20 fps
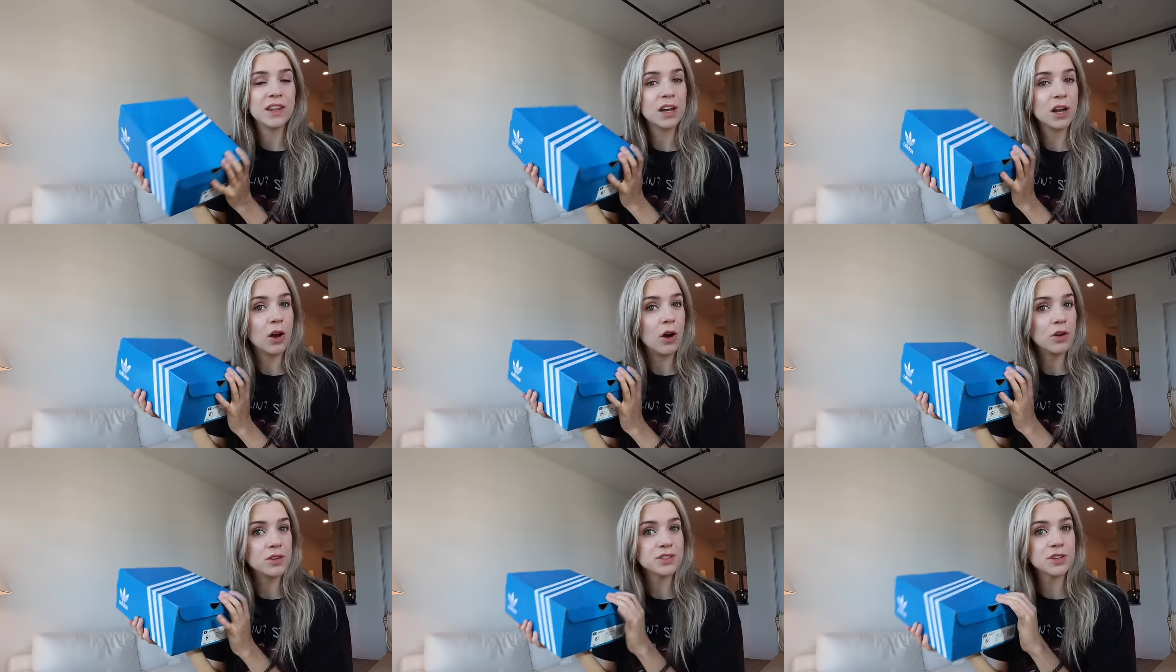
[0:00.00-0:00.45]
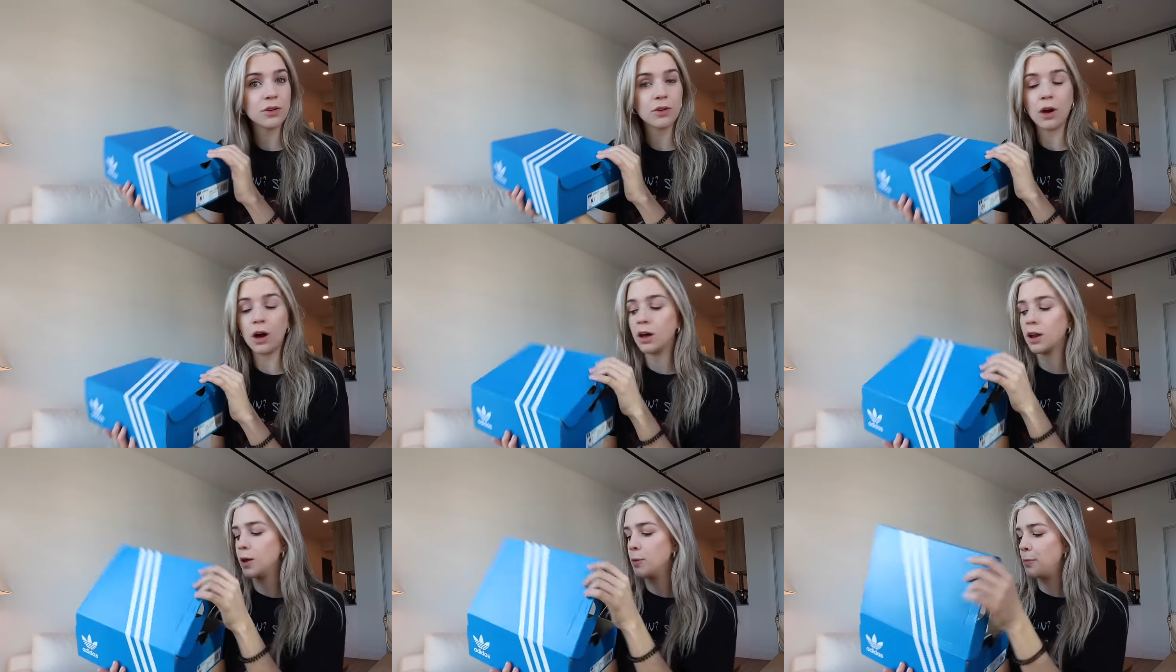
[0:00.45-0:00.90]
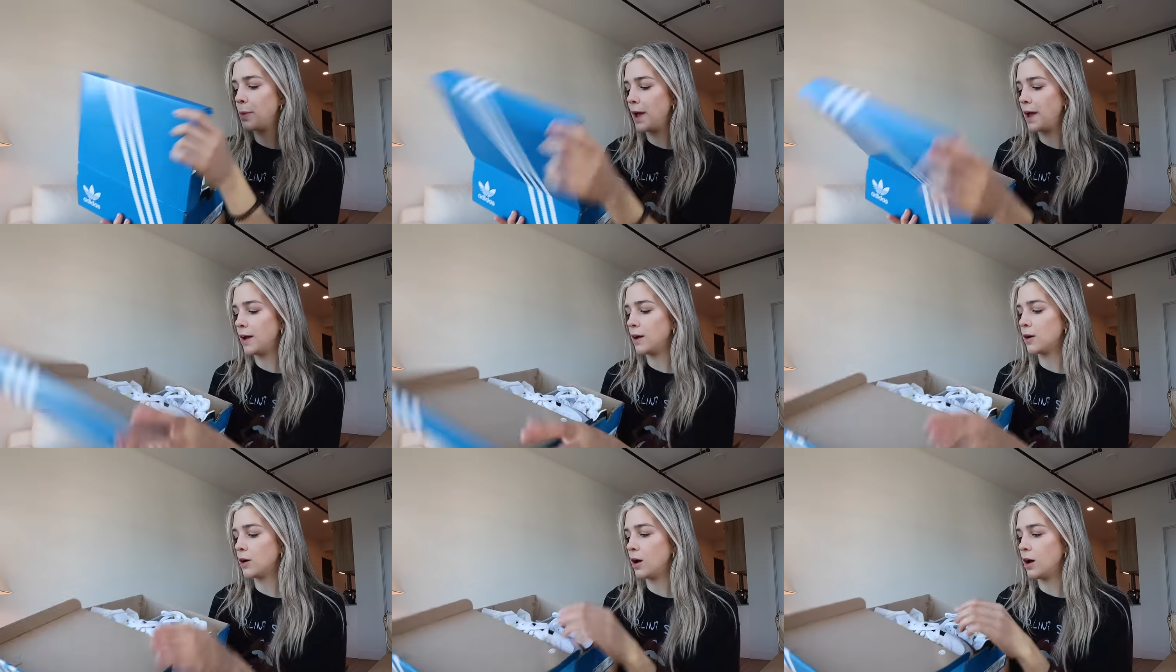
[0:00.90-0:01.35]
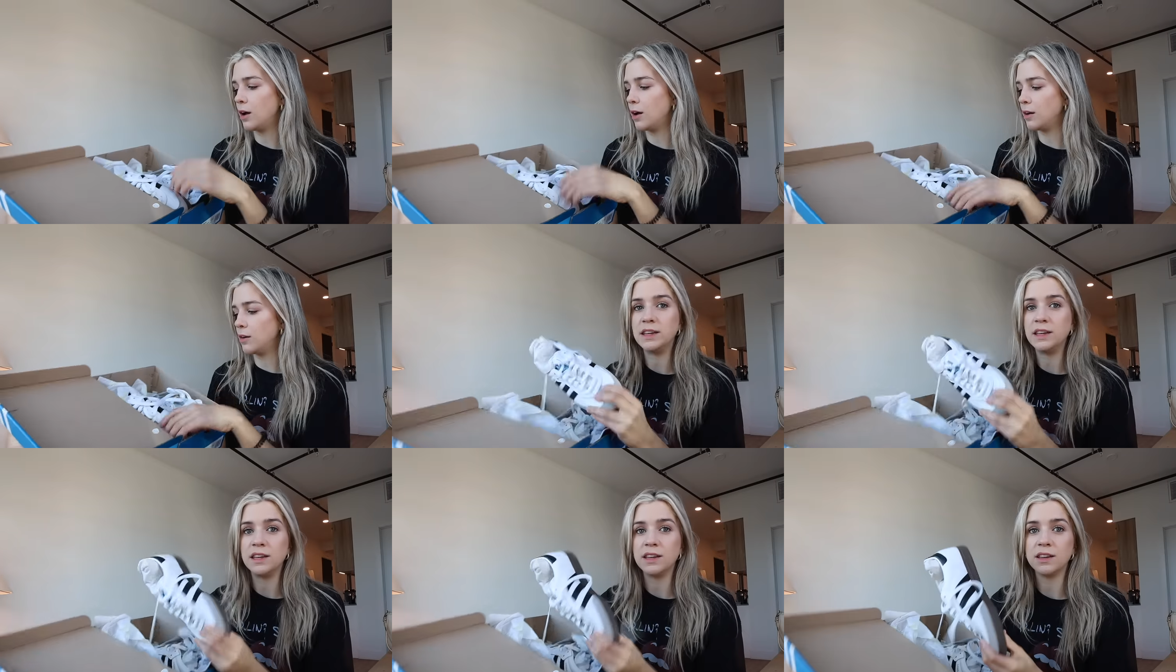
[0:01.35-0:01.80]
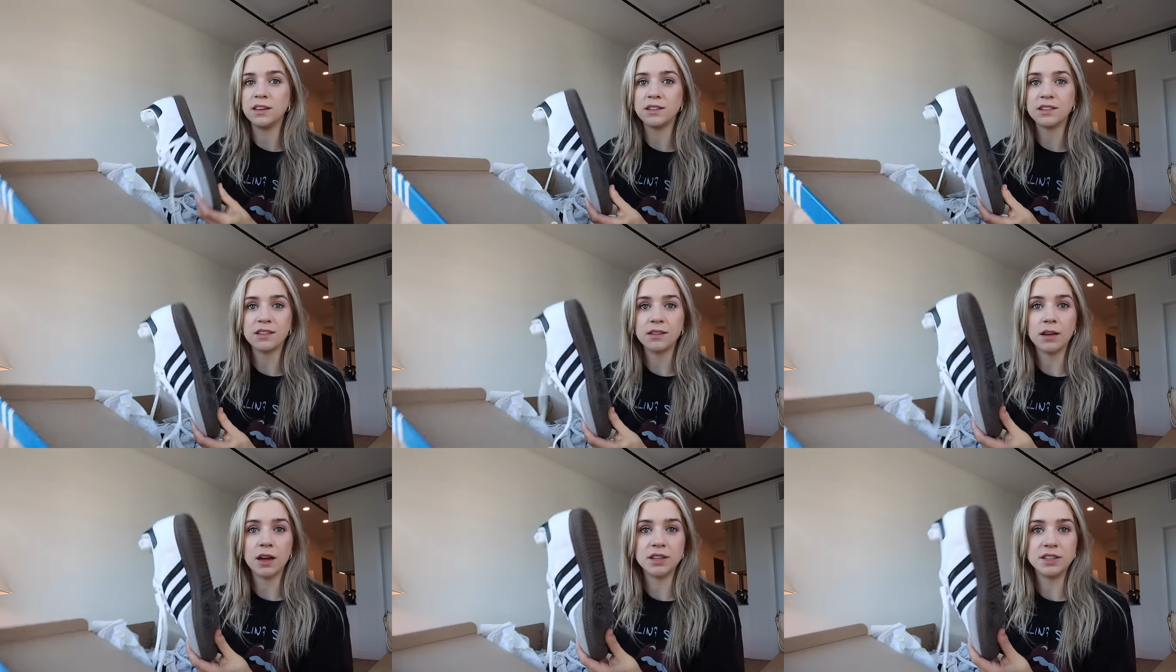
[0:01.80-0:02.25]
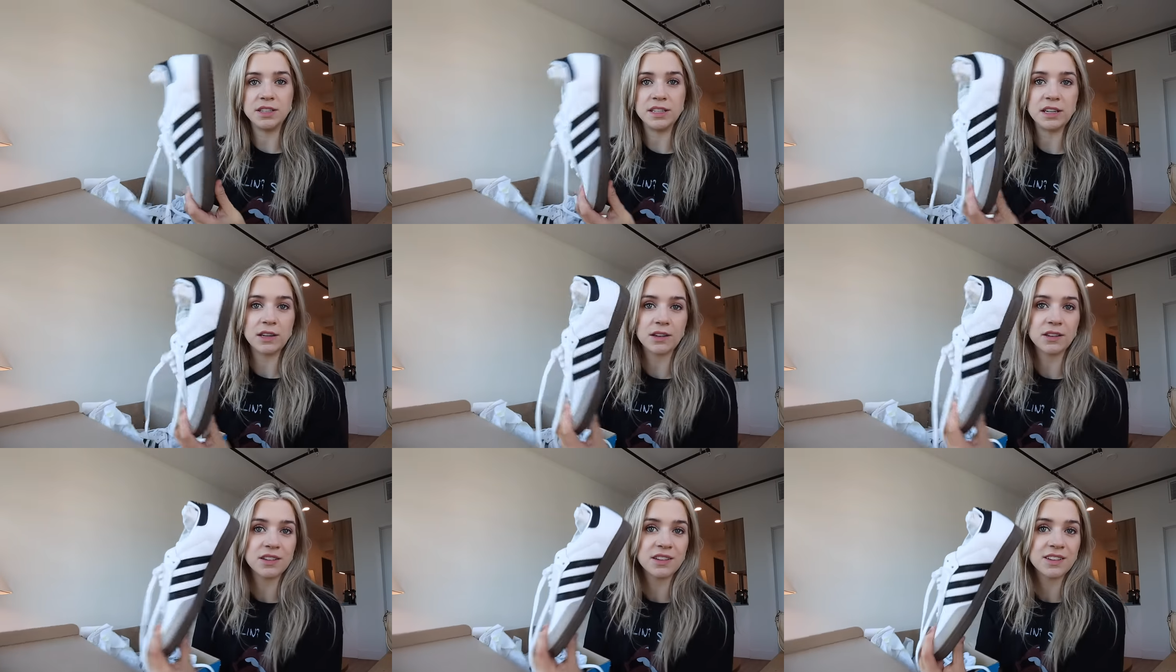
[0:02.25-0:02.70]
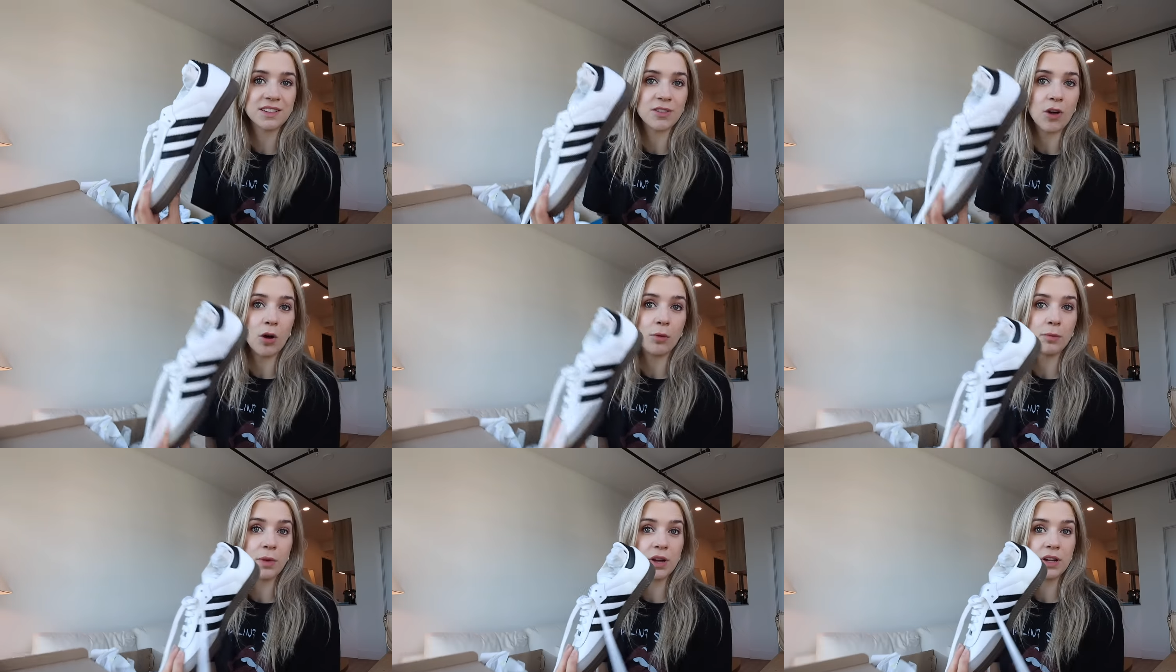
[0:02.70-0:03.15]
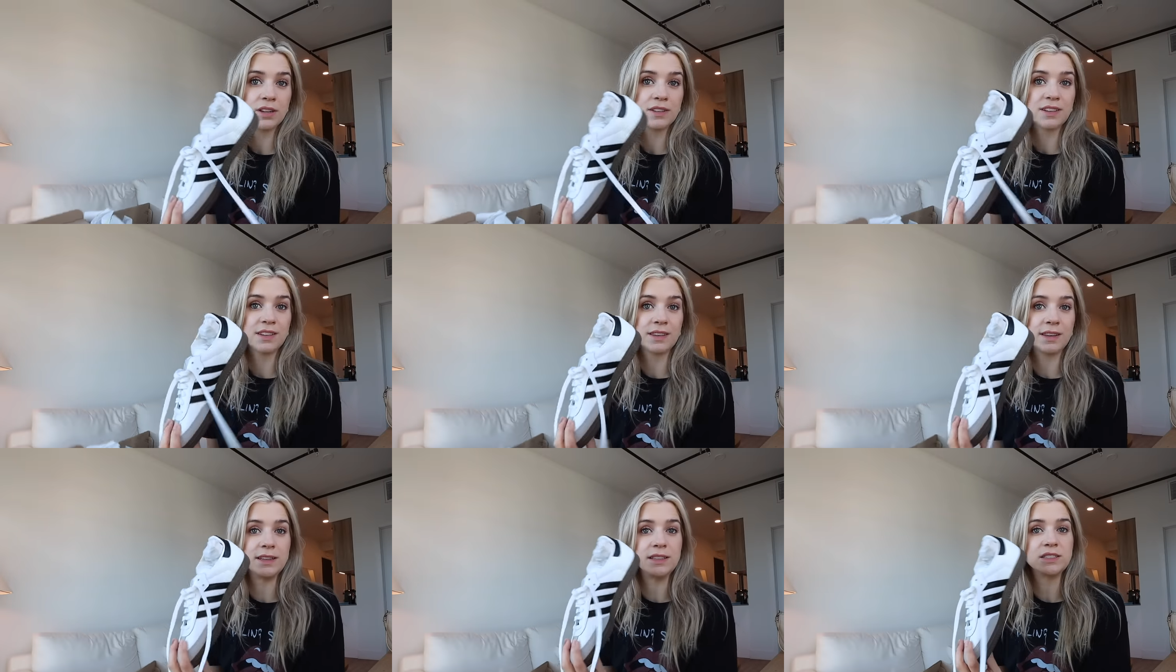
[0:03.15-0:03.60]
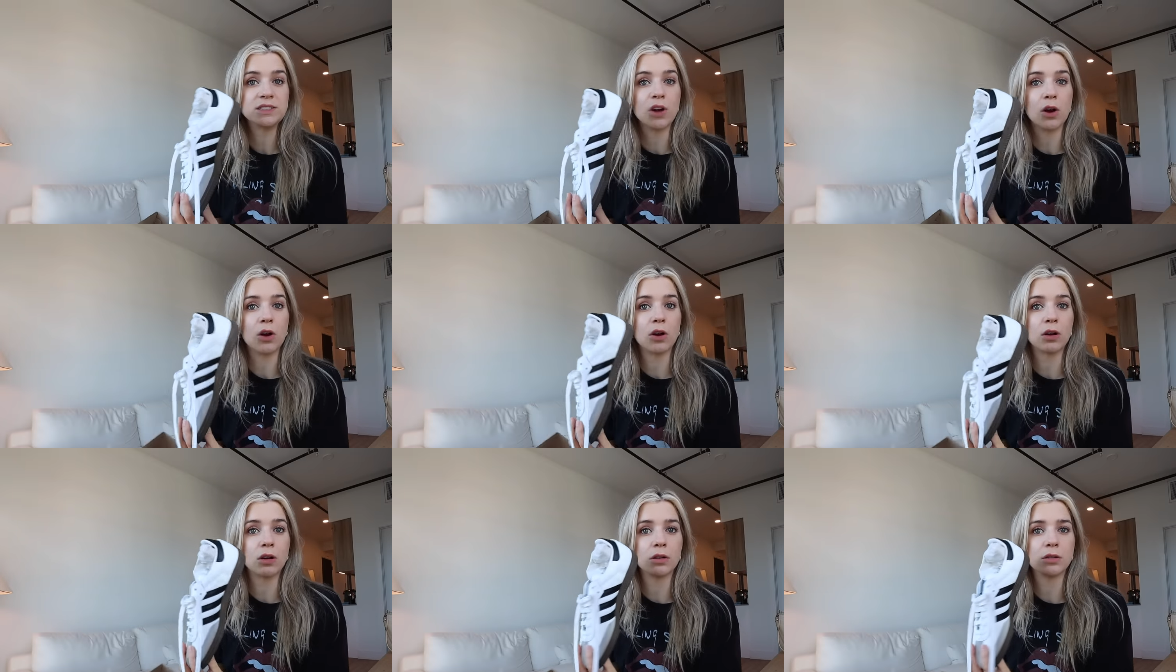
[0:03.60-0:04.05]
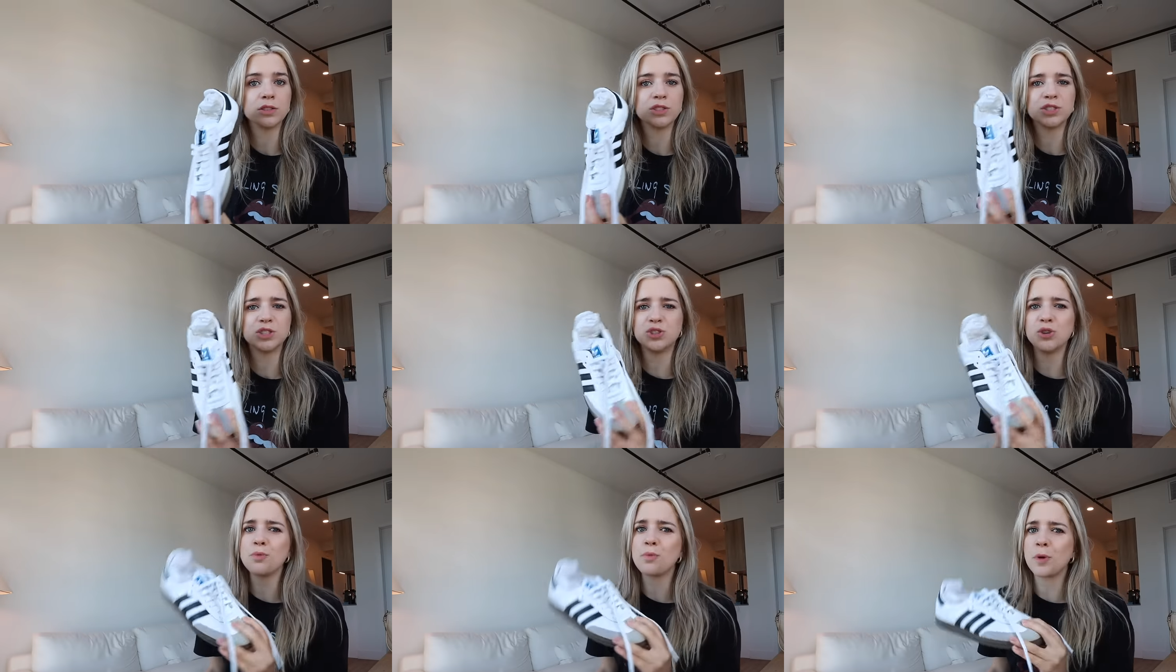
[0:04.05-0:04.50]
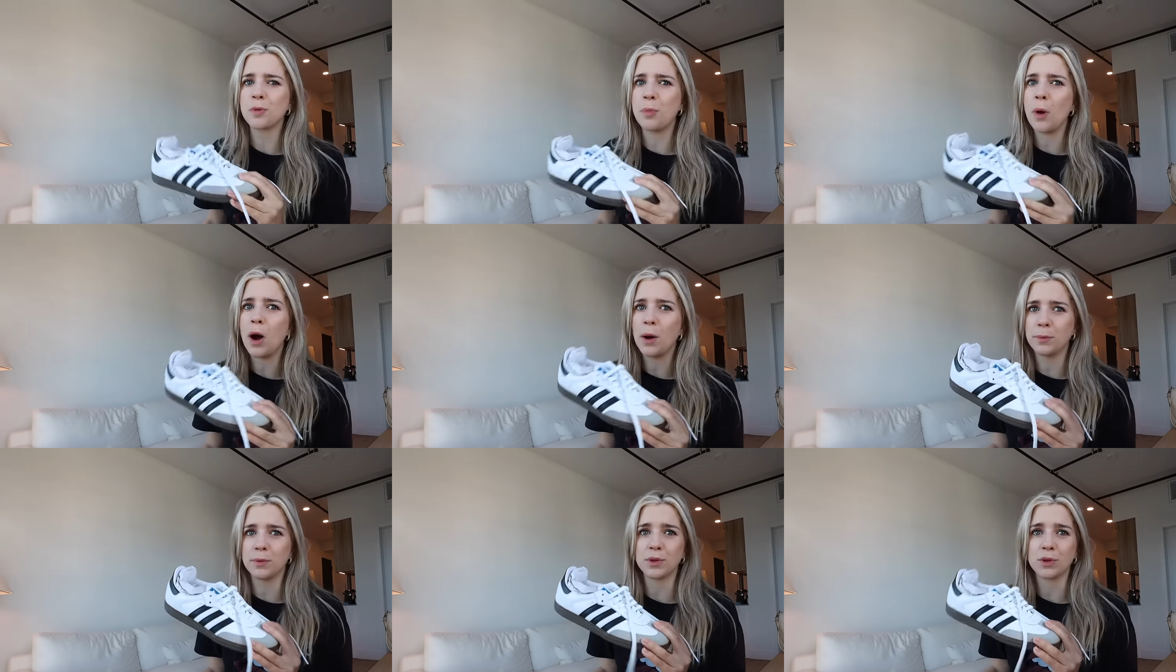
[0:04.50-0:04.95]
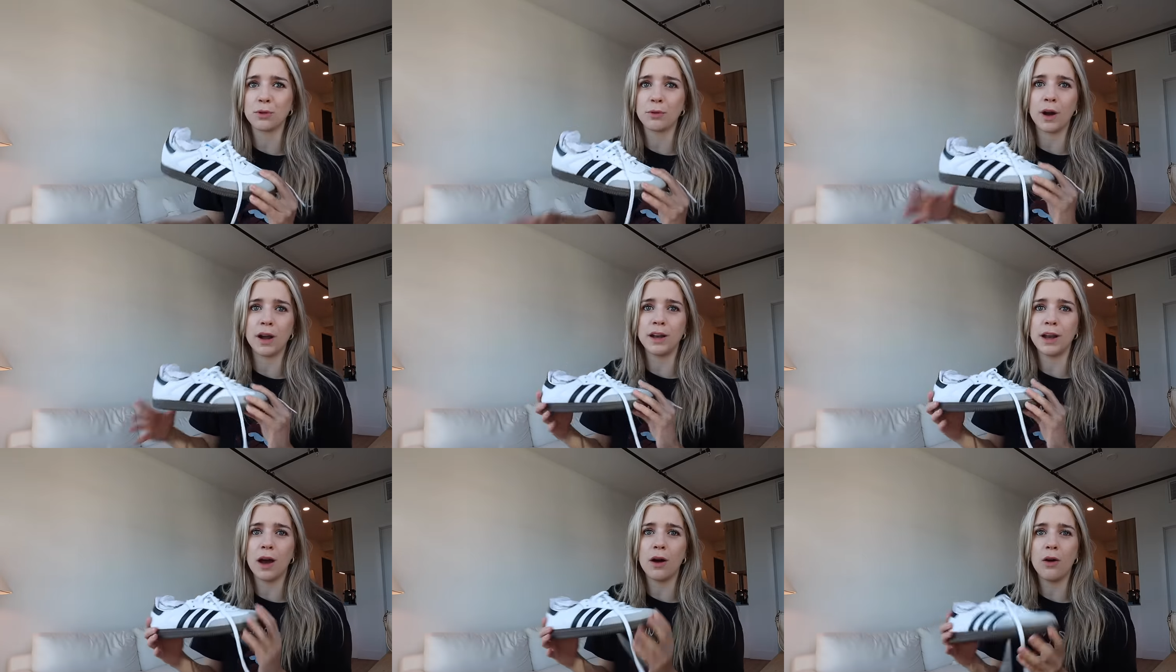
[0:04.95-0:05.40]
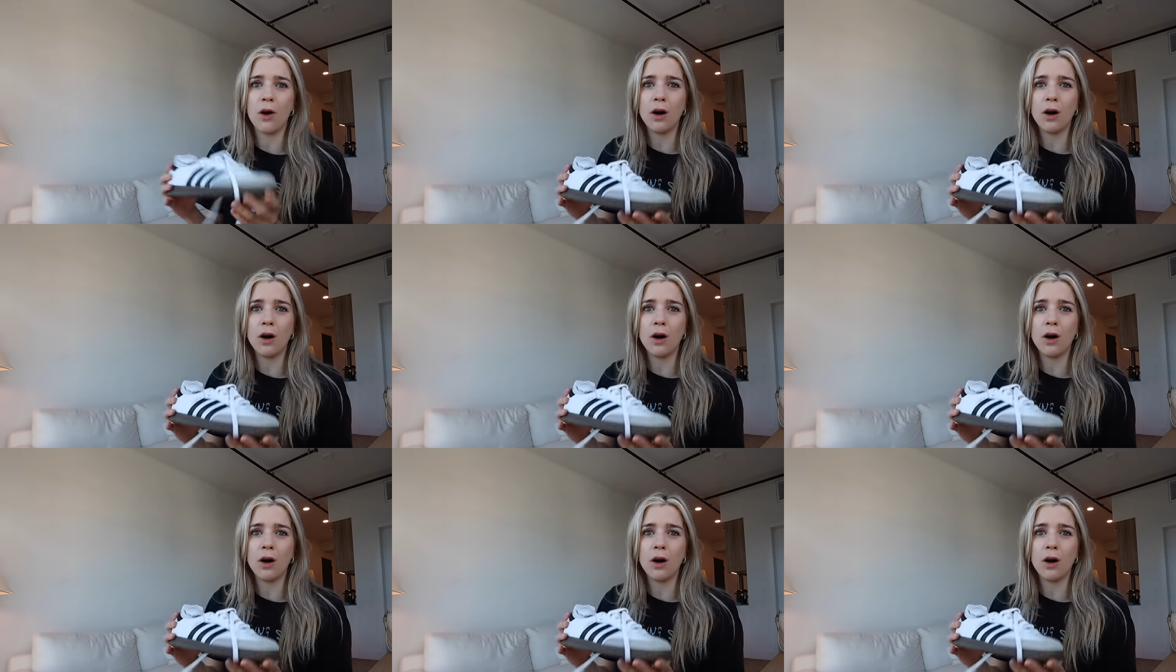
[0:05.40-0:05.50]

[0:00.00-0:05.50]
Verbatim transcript: And I also got a pair of the Adidas Sambas. These are super popular right now.